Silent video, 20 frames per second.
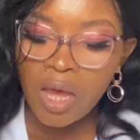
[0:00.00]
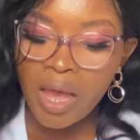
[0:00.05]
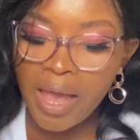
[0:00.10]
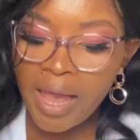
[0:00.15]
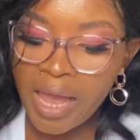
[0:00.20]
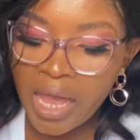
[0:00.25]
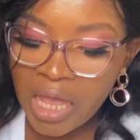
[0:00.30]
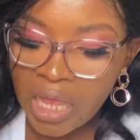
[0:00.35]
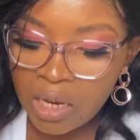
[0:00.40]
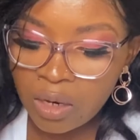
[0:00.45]

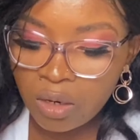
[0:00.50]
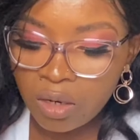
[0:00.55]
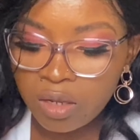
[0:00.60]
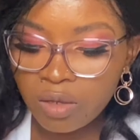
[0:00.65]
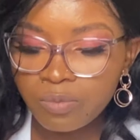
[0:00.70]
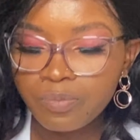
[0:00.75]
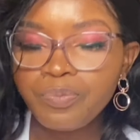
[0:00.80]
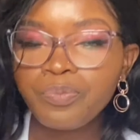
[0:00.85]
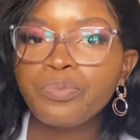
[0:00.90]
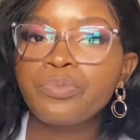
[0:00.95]
and
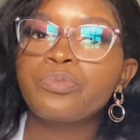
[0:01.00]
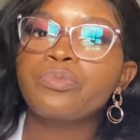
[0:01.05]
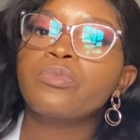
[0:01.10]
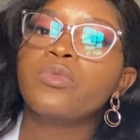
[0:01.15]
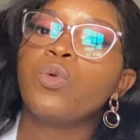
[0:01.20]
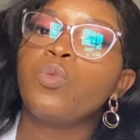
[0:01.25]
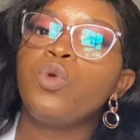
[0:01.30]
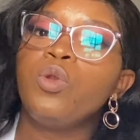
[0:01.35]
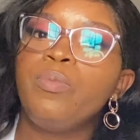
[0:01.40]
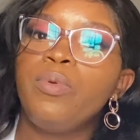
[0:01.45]

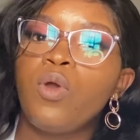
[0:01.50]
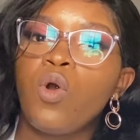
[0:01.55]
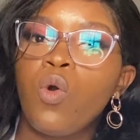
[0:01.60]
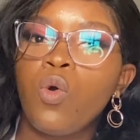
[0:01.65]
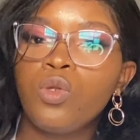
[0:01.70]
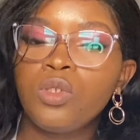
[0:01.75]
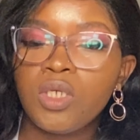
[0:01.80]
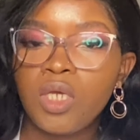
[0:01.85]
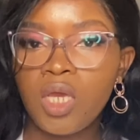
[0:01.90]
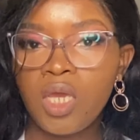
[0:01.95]
we'd be
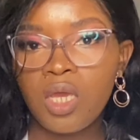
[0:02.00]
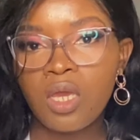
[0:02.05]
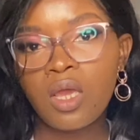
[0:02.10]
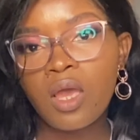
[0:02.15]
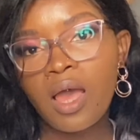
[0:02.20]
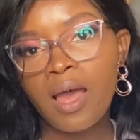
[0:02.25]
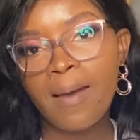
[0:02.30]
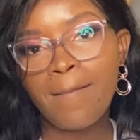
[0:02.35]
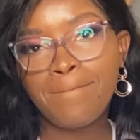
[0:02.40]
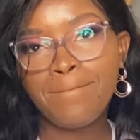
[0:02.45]
holding
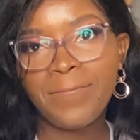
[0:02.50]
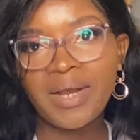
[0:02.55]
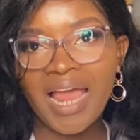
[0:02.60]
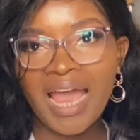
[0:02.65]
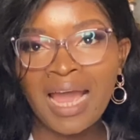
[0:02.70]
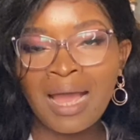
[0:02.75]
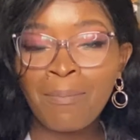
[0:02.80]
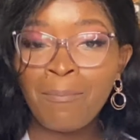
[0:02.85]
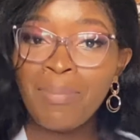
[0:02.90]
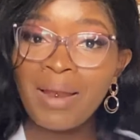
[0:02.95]
a
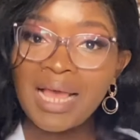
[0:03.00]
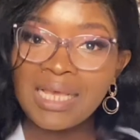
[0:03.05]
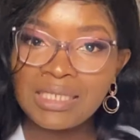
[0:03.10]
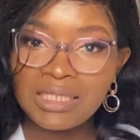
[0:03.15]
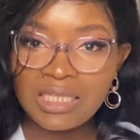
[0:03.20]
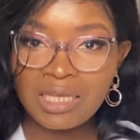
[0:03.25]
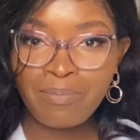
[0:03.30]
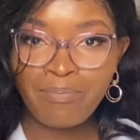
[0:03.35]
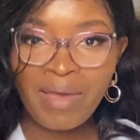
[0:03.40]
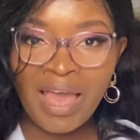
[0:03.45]
black
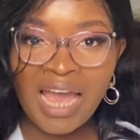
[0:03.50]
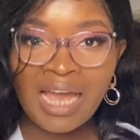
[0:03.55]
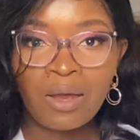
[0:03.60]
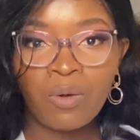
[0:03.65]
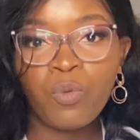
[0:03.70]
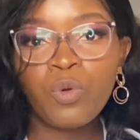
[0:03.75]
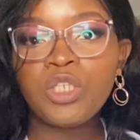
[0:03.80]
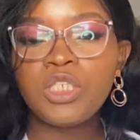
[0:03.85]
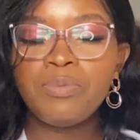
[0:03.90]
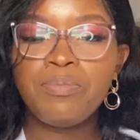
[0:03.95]
plastic bag,
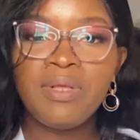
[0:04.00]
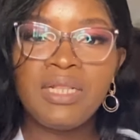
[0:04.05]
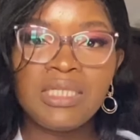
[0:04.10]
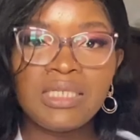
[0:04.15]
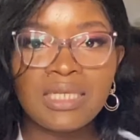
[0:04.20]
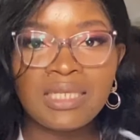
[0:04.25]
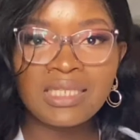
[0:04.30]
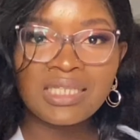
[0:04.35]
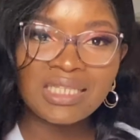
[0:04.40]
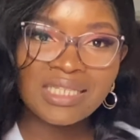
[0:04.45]
which means
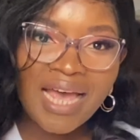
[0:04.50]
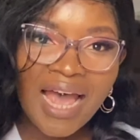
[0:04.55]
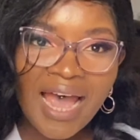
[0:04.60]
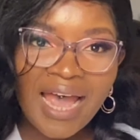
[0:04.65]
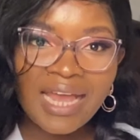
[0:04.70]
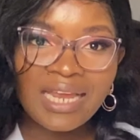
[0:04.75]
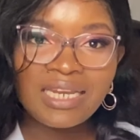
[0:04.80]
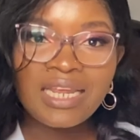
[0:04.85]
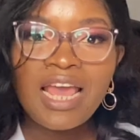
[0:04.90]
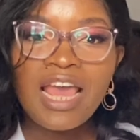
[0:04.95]

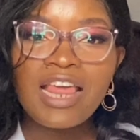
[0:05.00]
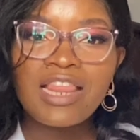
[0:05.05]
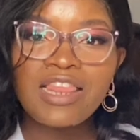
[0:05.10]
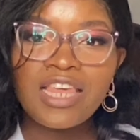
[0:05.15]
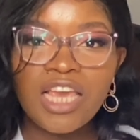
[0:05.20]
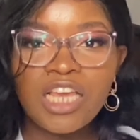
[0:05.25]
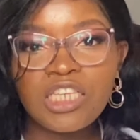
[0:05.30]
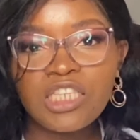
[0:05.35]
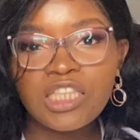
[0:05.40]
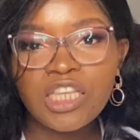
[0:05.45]
inside
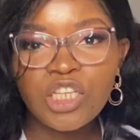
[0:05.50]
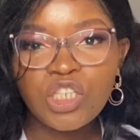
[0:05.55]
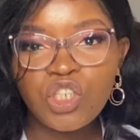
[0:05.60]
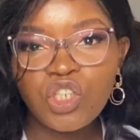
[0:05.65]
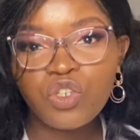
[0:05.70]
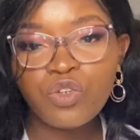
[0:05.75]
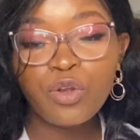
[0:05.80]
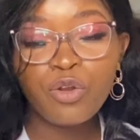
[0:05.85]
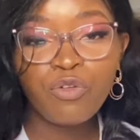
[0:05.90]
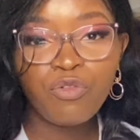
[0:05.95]
there is
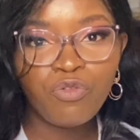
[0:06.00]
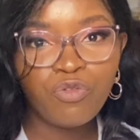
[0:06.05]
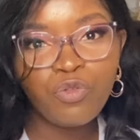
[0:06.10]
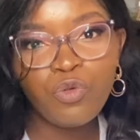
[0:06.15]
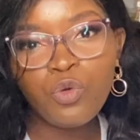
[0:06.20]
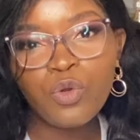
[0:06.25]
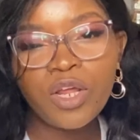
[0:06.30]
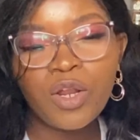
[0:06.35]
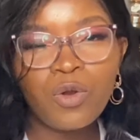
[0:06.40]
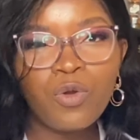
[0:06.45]
Nigerian
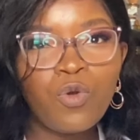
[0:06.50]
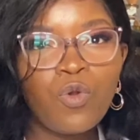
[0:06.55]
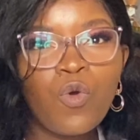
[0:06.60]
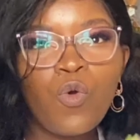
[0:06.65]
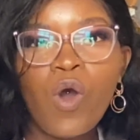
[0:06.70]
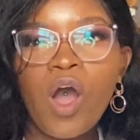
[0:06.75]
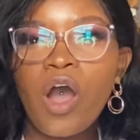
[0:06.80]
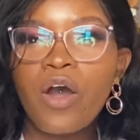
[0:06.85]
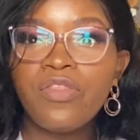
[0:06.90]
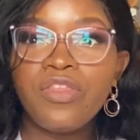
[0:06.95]
food. I don't know
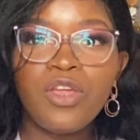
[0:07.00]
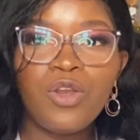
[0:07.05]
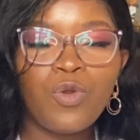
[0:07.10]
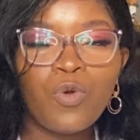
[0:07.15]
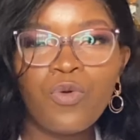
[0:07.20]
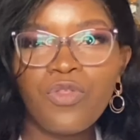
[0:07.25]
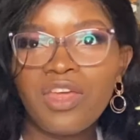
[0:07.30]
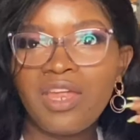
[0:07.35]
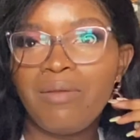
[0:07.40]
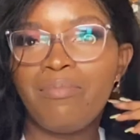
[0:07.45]
how they
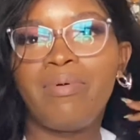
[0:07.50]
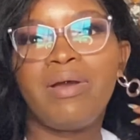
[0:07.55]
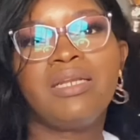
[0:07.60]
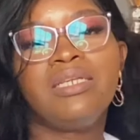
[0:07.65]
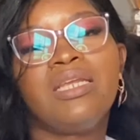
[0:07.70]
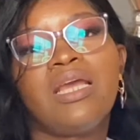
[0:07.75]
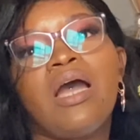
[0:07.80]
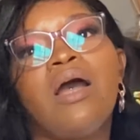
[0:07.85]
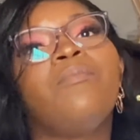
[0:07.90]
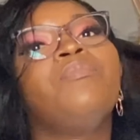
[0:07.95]
know that, but
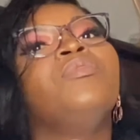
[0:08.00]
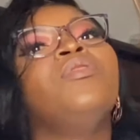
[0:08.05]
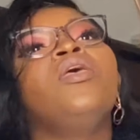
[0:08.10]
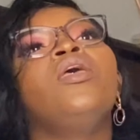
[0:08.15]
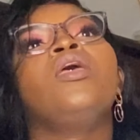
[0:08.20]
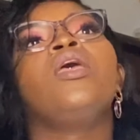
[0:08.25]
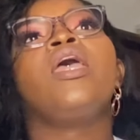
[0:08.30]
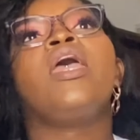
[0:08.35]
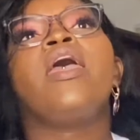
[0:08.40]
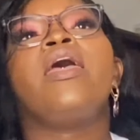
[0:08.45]
yeah.
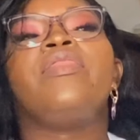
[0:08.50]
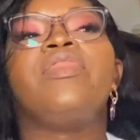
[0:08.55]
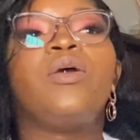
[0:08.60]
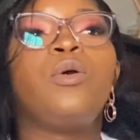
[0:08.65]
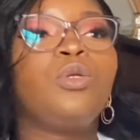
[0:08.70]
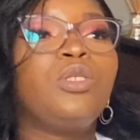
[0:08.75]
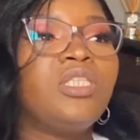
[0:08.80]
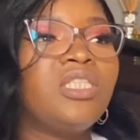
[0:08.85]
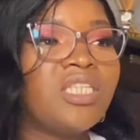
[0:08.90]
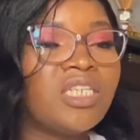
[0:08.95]
they
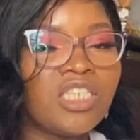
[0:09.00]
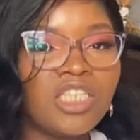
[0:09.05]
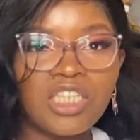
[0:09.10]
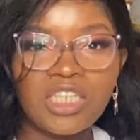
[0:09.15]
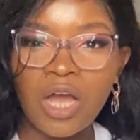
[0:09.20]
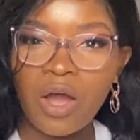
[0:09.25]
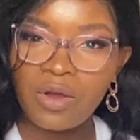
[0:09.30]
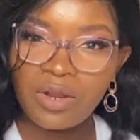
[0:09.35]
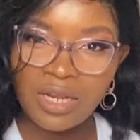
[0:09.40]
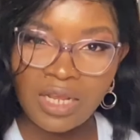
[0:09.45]
would start
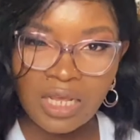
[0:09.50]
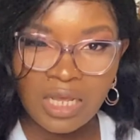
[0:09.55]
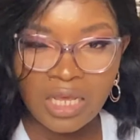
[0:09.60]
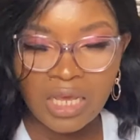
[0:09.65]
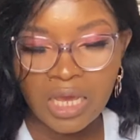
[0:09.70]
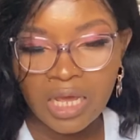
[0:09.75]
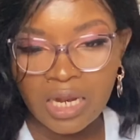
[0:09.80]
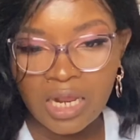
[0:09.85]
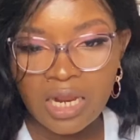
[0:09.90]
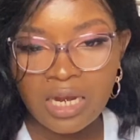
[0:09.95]
shouting
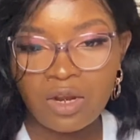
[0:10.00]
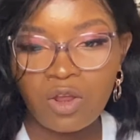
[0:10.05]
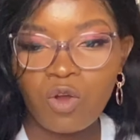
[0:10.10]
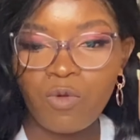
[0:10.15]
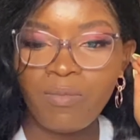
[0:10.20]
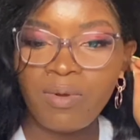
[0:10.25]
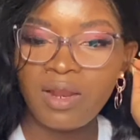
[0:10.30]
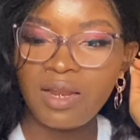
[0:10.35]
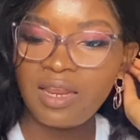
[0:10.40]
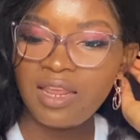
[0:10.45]
and
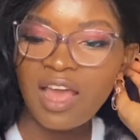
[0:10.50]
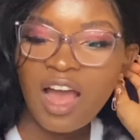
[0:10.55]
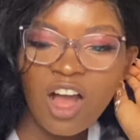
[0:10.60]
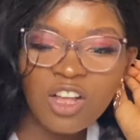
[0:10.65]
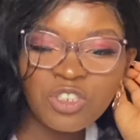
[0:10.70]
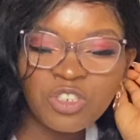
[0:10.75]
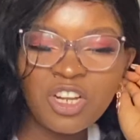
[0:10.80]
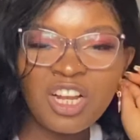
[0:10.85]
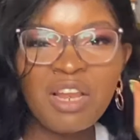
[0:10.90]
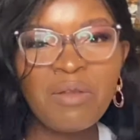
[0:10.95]
complaining, yeah,
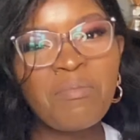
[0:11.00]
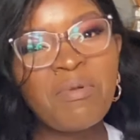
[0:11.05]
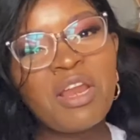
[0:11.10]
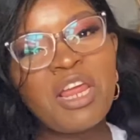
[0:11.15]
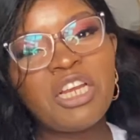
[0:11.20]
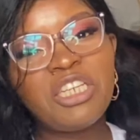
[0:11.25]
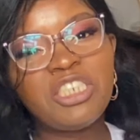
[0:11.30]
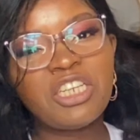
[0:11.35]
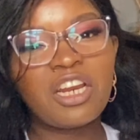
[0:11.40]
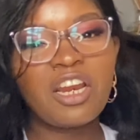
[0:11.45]

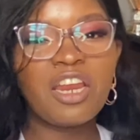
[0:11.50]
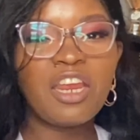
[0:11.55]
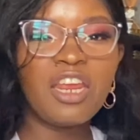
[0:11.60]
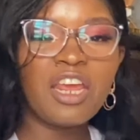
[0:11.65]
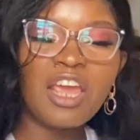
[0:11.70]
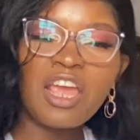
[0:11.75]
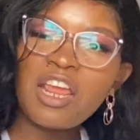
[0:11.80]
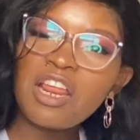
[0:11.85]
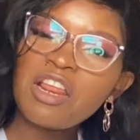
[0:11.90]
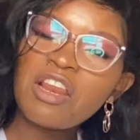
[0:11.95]

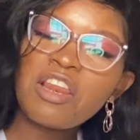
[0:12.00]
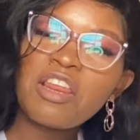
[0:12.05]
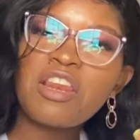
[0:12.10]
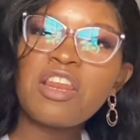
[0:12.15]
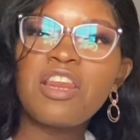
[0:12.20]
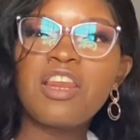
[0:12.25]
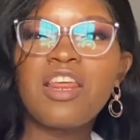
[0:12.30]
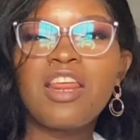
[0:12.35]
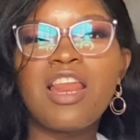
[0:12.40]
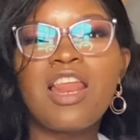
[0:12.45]
Nigeria,
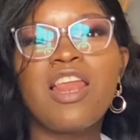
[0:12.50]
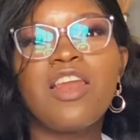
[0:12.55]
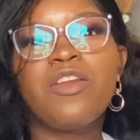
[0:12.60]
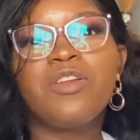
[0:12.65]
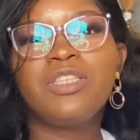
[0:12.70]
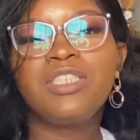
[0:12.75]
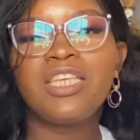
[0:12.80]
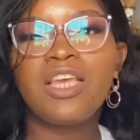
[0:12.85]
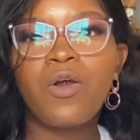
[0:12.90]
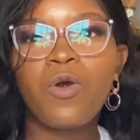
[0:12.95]

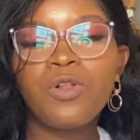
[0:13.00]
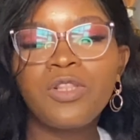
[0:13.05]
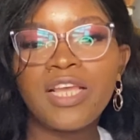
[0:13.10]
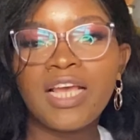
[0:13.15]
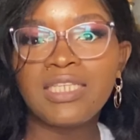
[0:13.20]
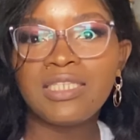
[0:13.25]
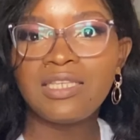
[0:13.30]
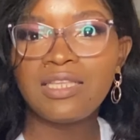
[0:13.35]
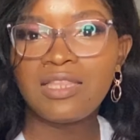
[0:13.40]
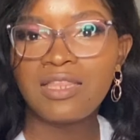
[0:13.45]
they'll say all
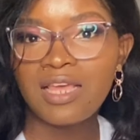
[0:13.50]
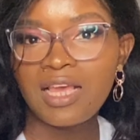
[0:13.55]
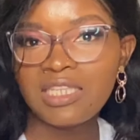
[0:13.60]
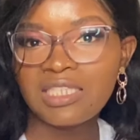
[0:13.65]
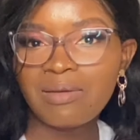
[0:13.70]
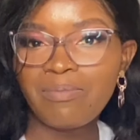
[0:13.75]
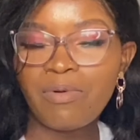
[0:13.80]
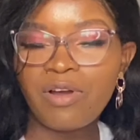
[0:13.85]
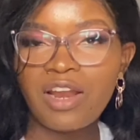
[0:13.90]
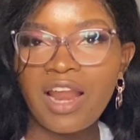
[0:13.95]
nasty things
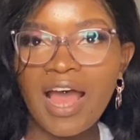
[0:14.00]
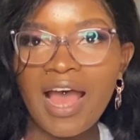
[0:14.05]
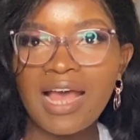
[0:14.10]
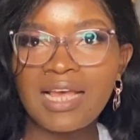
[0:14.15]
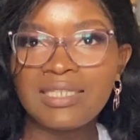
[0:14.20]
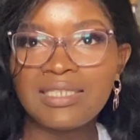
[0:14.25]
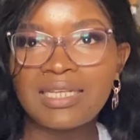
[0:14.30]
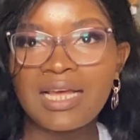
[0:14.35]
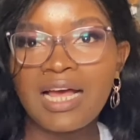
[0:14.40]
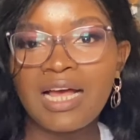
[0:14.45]
about
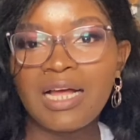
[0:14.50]
us,